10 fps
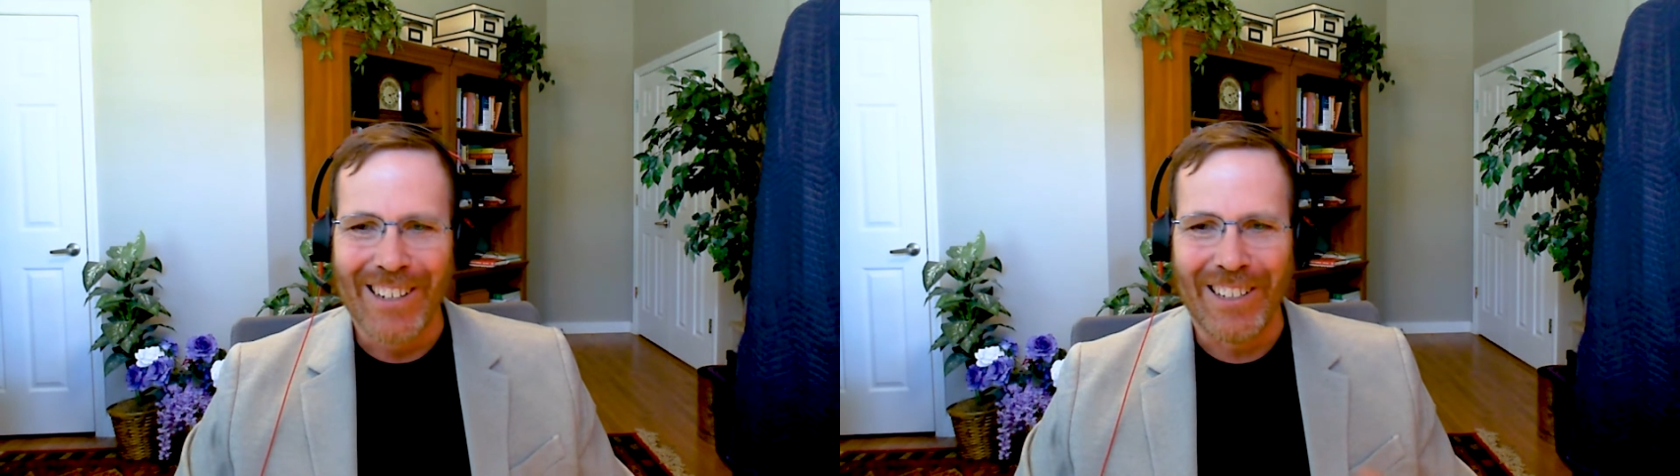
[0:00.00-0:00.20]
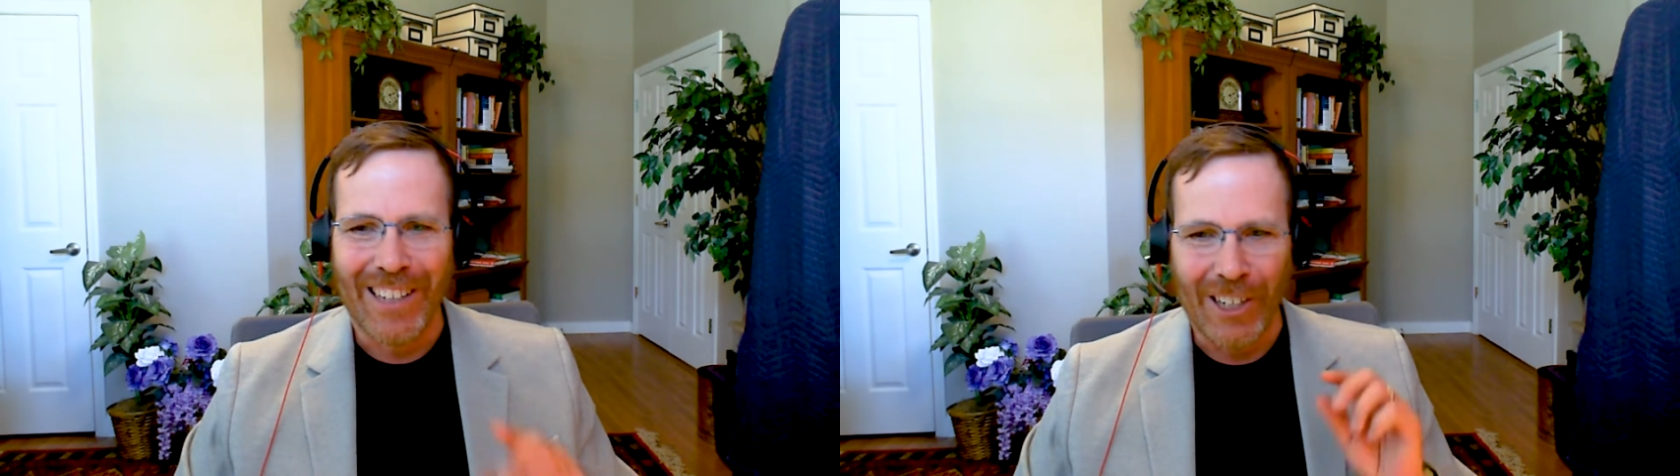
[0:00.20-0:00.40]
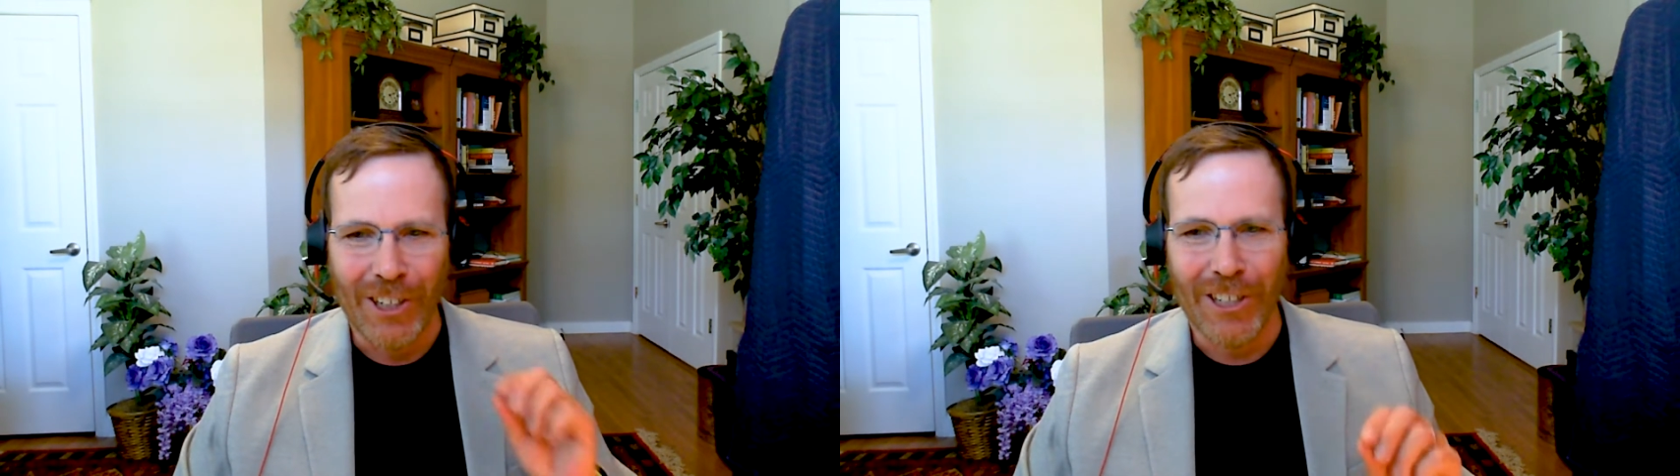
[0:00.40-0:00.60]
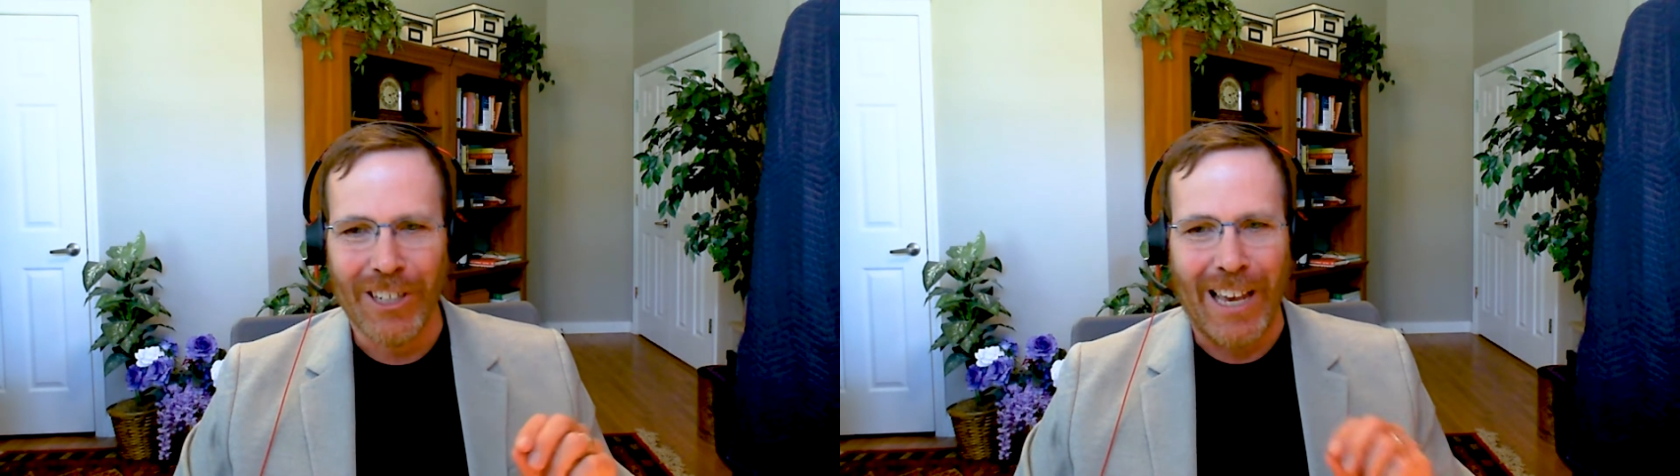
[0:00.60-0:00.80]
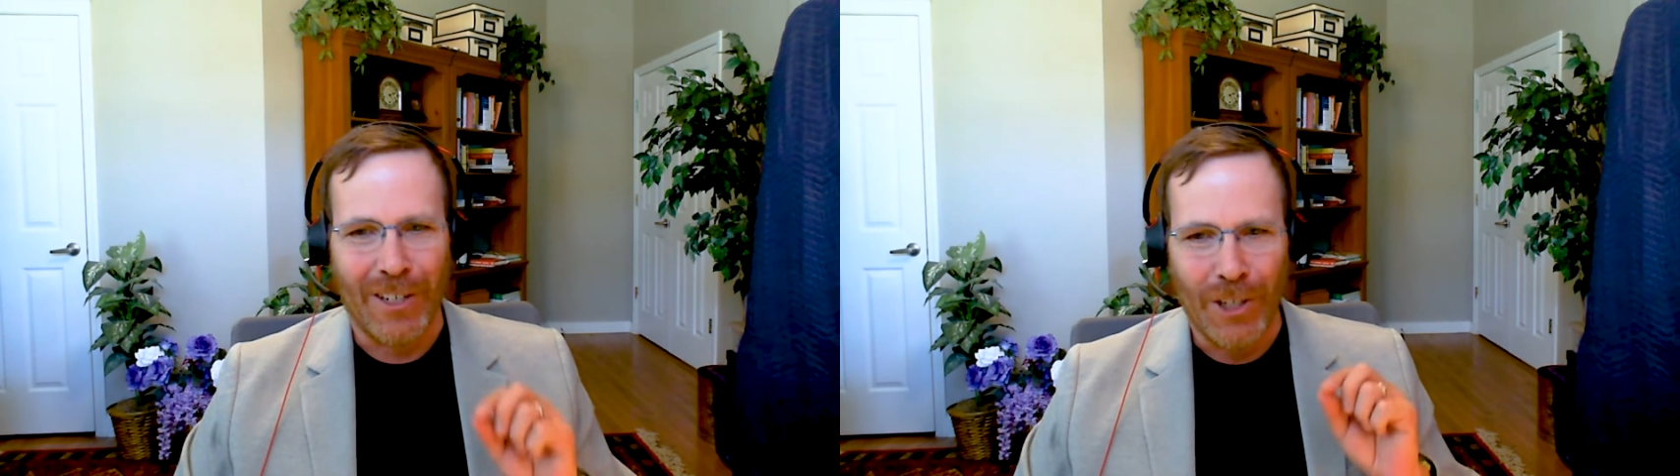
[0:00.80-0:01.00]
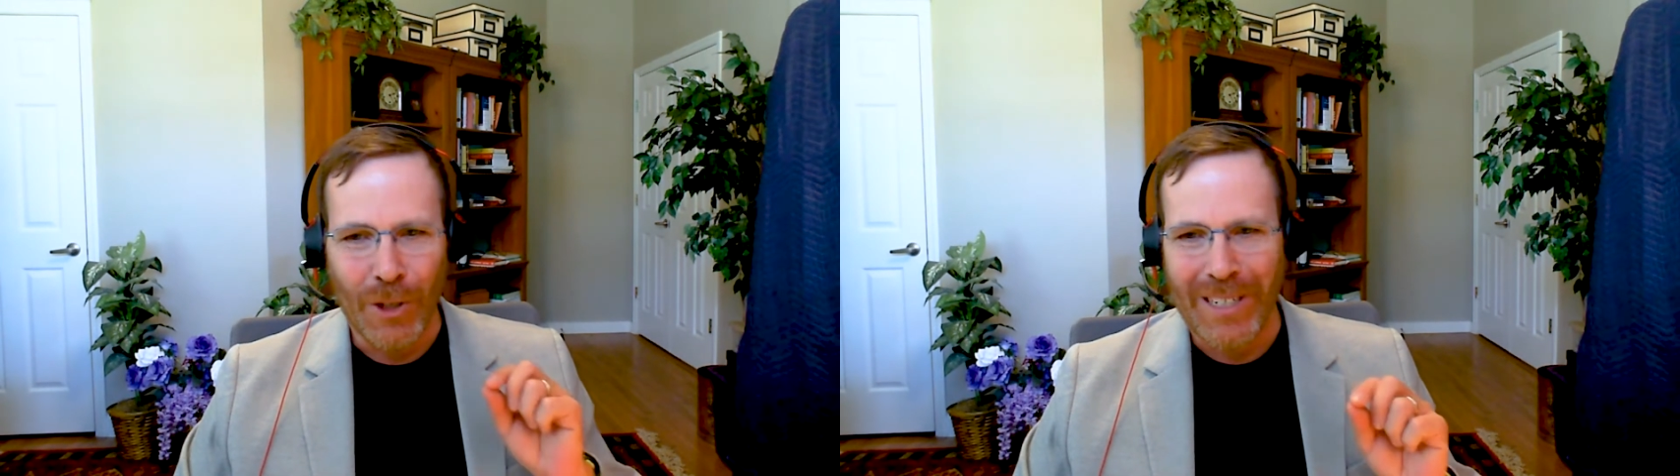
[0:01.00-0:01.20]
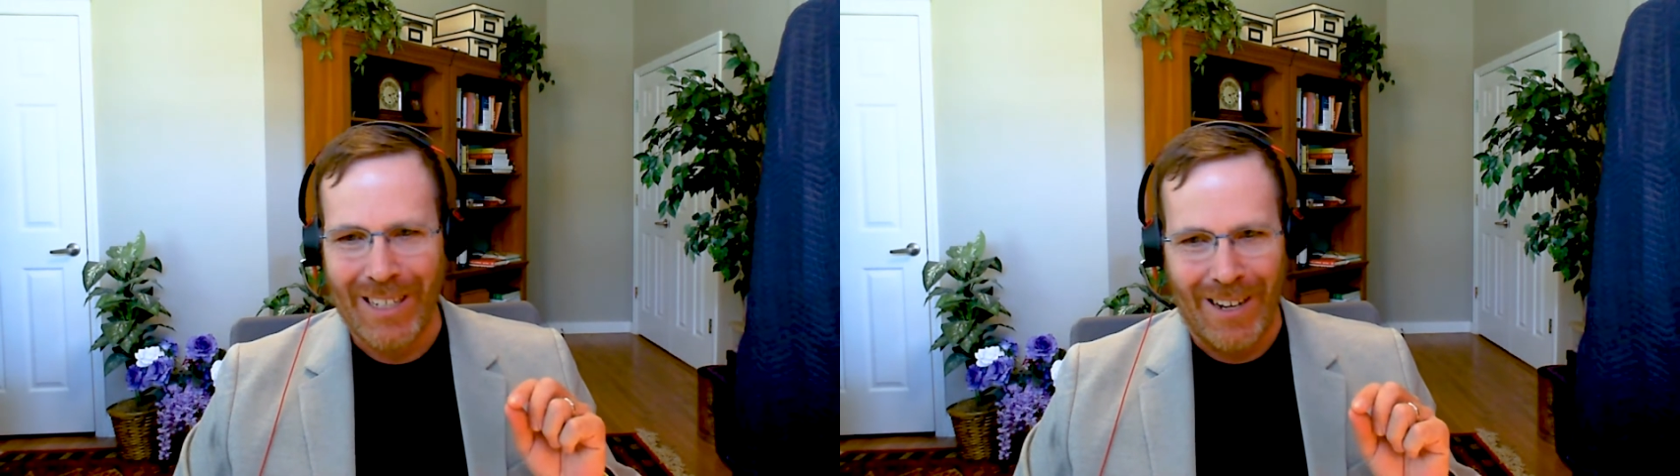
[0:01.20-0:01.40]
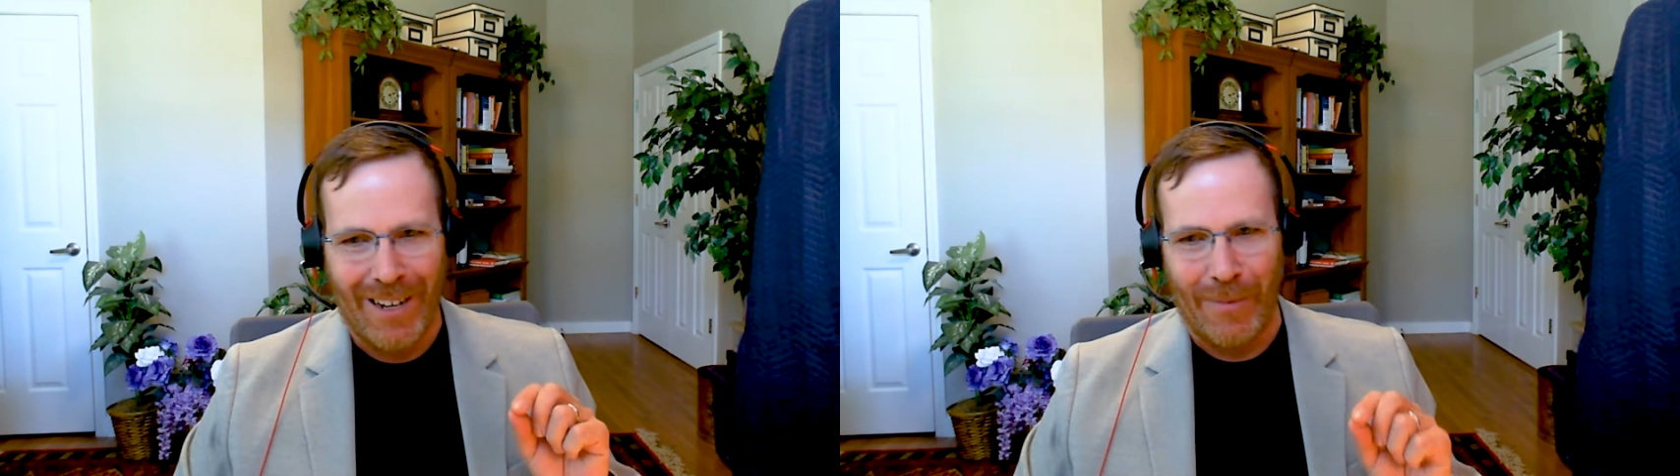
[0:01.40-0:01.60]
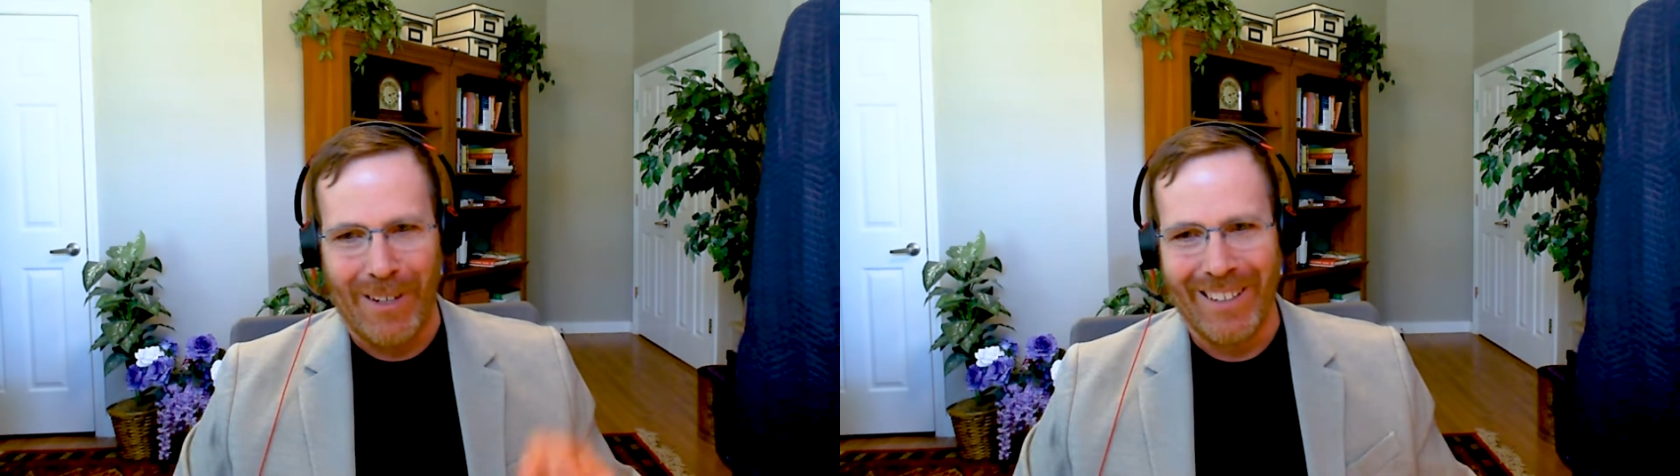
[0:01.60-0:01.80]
to get good at doing time.